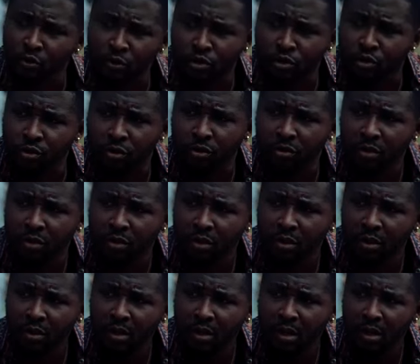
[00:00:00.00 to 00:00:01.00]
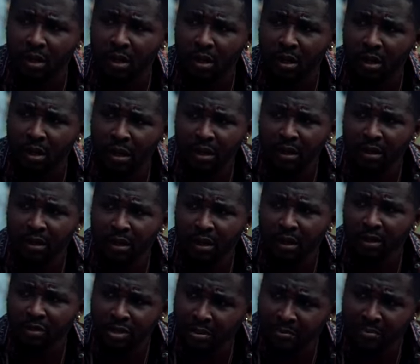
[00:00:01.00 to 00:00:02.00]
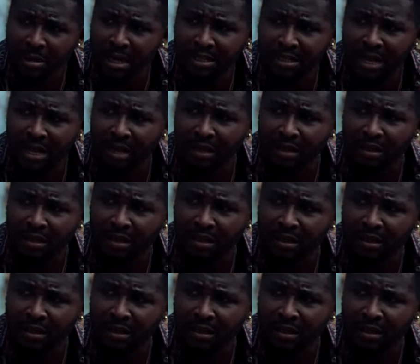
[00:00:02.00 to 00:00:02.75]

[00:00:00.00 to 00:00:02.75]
has taken you to. It doesn't